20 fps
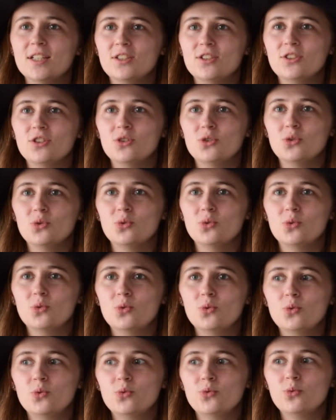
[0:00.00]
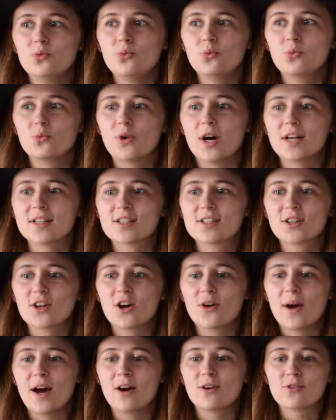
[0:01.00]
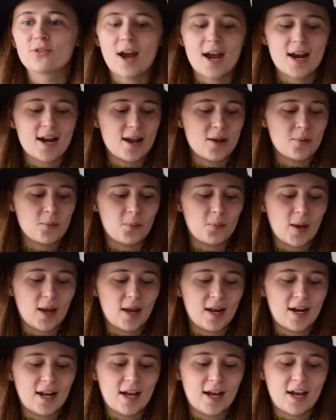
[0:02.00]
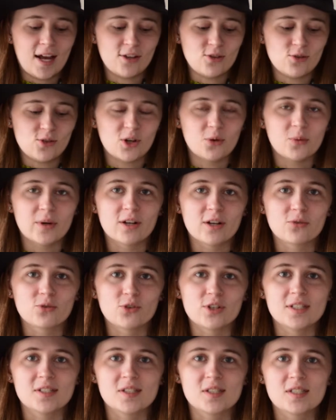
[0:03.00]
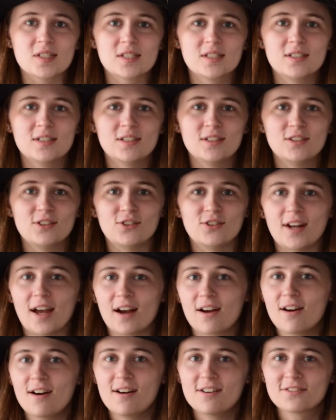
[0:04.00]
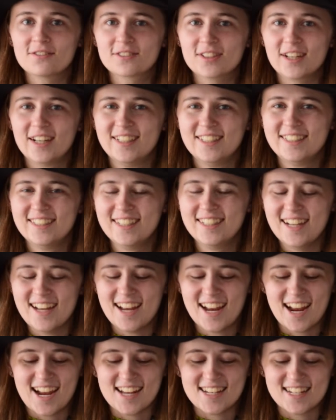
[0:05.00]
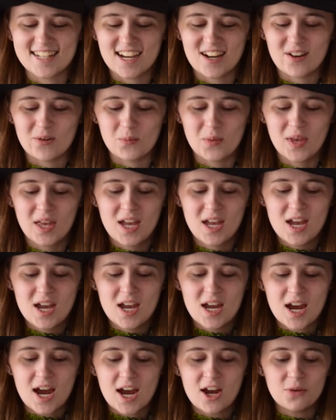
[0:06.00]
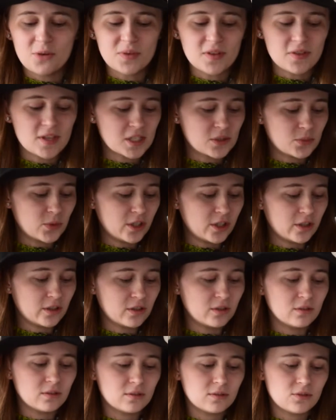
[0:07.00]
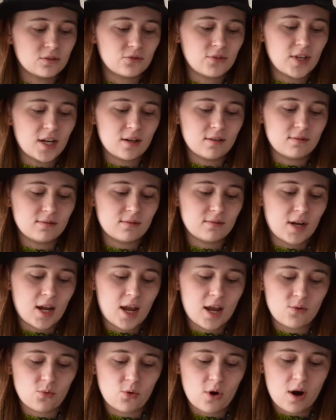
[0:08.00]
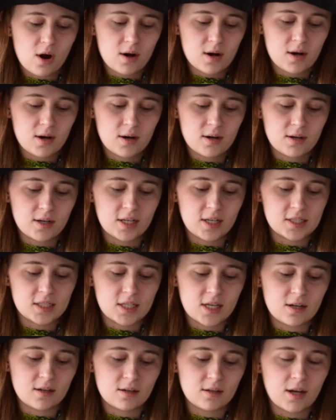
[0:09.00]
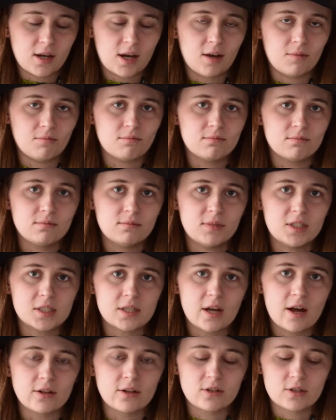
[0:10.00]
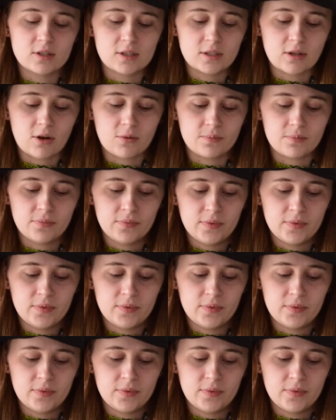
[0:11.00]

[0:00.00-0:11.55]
you want to go out riding, but you don't want to freeze your neck off. And I hope that this will fit and work. It's in his colors, so